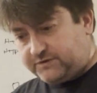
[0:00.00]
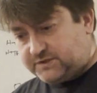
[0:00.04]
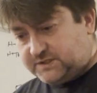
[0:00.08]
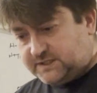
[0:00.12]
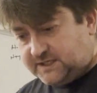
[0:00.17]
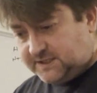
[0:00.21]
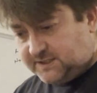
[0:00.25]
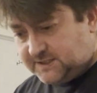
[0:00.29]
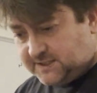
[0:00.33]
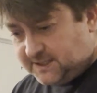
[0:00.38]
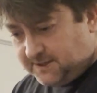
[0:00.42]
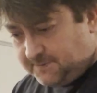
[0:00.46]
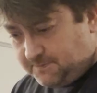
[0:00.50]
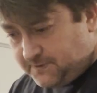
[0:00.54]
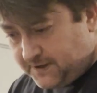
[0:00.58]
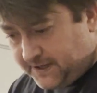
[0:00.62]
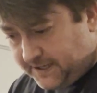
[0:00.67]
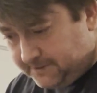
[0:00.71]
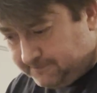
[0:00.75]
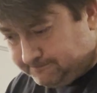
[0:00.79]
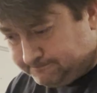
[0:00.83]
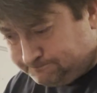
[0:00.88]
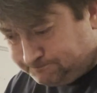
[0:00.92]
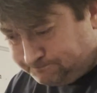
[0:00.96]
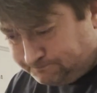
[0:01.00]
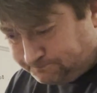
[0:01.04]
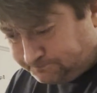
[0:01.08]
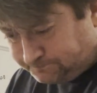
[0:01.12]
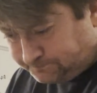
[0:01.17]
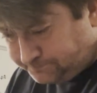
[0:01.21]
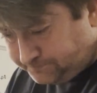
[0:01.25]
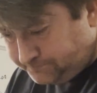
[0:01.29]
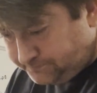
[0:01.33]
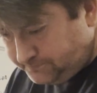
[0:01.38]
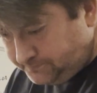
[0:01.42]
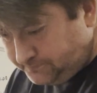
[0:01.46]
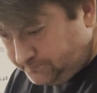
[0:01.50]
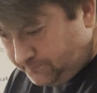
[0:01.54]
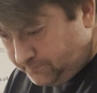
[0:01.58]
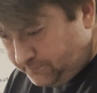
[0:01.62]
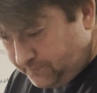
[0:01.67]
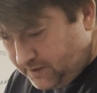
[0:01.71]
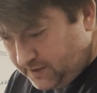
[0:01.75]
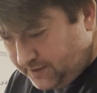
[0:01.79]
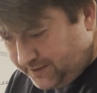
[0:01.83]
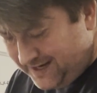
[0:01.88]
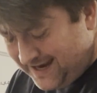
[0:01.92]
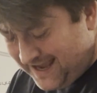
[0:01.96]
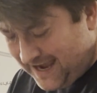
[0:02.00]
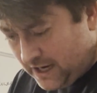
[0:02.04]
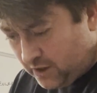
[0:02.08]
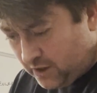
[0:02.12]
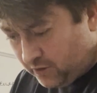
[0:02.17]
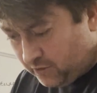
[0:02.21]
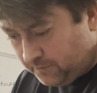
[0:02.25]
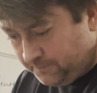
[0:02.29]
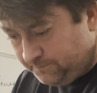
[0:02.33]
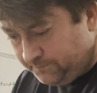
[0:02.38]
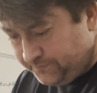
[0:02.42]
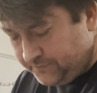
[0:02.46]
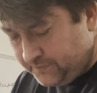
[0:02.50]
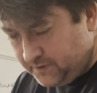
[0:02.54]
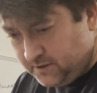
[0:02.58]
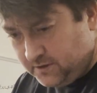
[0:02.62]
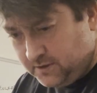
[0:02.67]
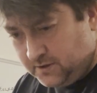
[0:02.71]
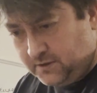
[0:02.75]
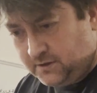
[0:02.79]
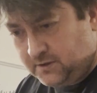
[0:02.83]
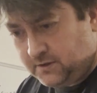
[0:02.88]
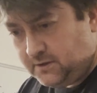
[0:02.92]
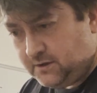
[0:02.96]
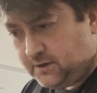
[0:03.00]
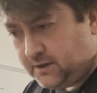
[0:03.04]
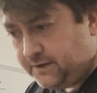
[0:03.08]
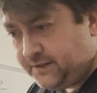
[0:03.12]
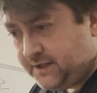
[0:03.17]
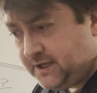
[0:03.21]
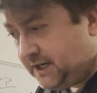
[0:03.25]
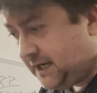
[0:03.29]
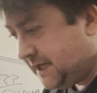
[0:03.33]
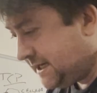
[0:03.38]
TCP. Now, I think